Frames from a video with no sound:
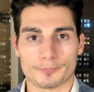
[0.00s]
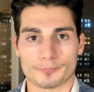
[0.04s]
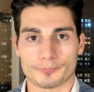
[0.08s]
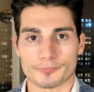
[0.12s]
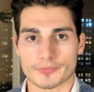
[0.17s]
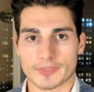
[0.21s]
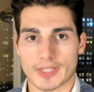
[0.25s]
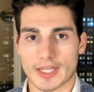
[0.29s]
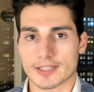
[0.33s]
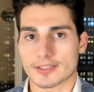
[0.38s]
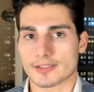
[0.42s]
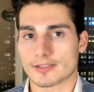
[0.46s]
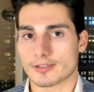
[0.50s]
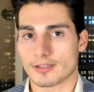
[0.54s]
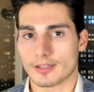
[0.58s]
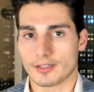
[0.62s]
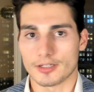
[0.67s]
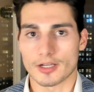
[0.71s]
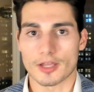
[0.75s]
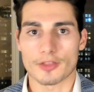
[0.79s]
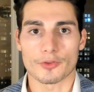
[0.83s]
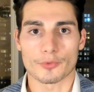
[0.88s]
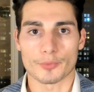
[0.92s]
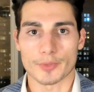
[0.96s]
that's
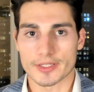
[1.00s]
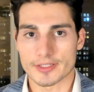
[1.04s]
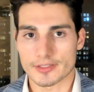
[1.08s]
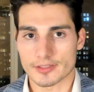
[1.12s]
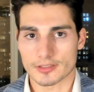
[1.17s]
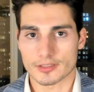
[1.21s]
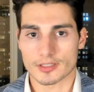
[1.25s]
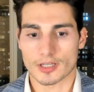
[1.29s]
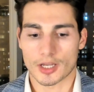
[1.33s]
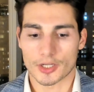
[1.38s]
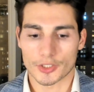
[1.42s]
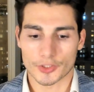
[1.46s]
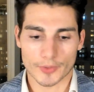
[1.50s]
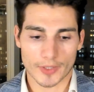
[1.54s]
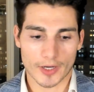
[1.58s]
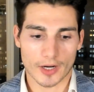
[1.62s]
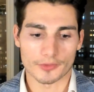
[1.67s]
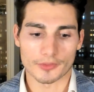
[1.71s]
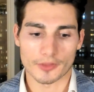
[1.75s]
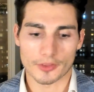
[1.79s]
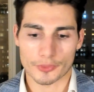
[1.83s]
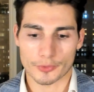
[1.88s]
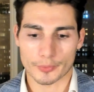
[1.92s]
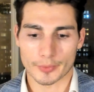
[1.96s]
another reason to underwrite on
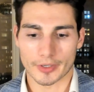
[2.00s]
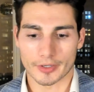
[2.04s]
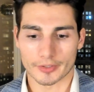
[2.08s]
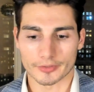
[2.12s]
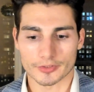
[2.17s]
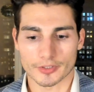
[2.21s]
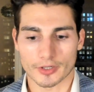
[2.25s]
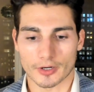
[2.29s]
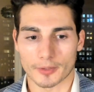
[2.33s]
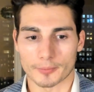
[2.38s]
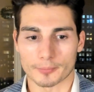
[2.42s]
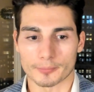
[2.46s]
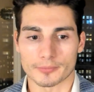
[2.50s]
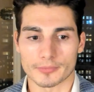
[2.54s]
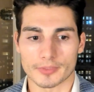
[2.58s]
the 3-year term.